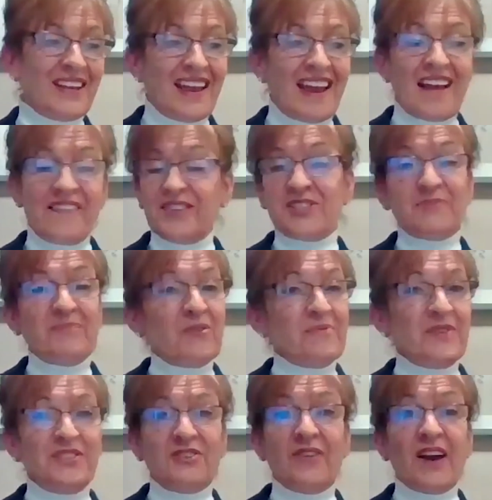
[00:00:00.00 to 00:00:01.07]
At this
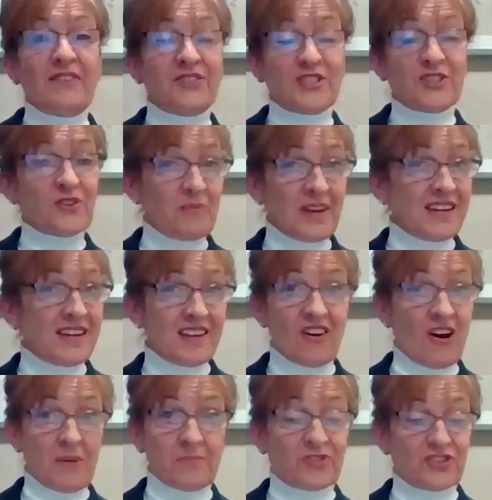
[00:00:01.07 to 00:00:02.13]
moment, you have so many
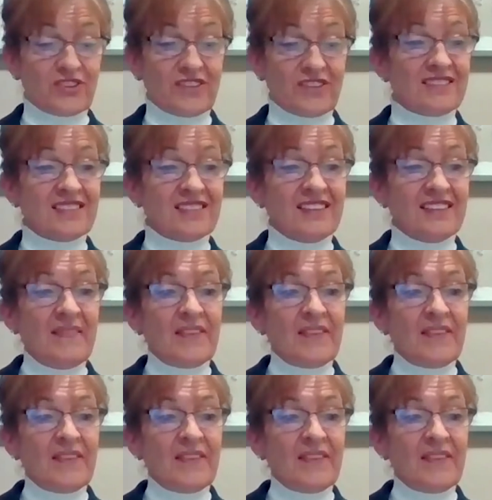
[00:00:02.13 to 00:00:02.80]
options.